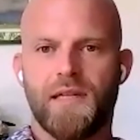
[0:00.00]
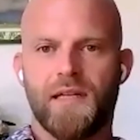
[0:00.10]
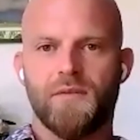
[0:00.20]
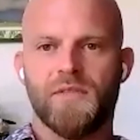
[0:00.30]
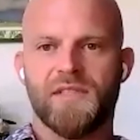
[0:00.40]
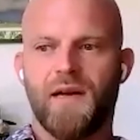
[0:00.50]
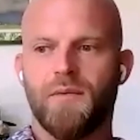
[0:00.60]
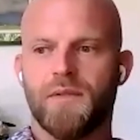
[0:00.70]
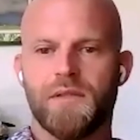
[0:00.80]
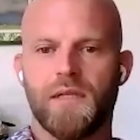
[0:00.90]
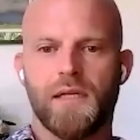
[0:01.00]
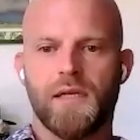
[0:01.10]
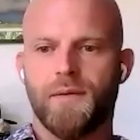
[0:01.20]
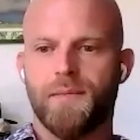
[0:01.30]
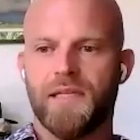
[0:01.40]
and that once that was like
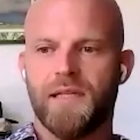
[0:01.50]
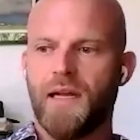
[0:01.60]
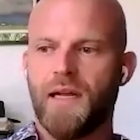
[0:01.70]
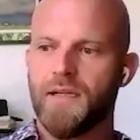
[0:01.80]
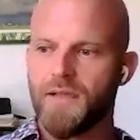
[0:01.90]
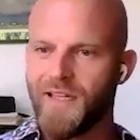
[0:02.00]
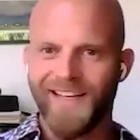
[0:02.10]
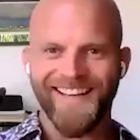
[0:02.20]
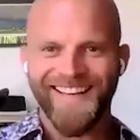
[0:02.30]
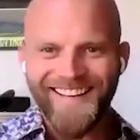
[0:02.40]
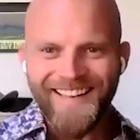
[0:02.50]
committed, then I could like